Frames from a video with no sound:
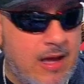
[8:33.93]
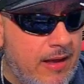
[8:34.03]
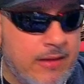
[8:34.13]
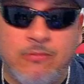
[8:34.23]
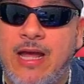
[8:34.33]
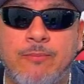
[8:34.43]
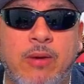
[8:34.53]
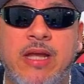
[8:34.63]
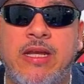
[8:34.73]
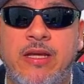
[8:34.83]
I don't like
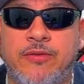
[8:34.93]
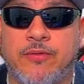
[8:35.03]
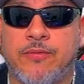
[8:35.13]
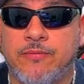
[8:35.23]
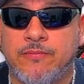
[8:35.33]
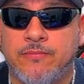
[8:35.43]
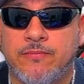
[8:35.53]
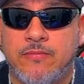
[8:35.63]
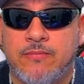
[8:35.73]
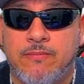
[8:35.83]
Brady either,
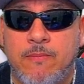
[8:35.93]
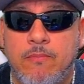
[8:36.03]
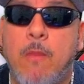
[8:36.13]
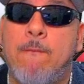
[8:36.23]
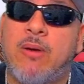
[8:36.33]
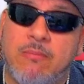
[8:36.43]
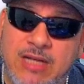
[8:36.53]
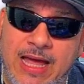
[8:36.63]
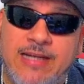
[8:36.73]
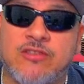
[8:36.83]
but I'm
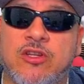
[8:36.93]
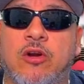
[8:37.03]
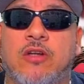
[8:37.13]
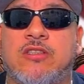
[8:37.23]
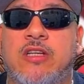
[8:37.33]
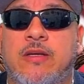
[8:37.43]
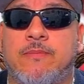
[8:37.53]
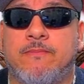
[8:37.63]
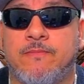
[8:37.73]
glad he's on our team.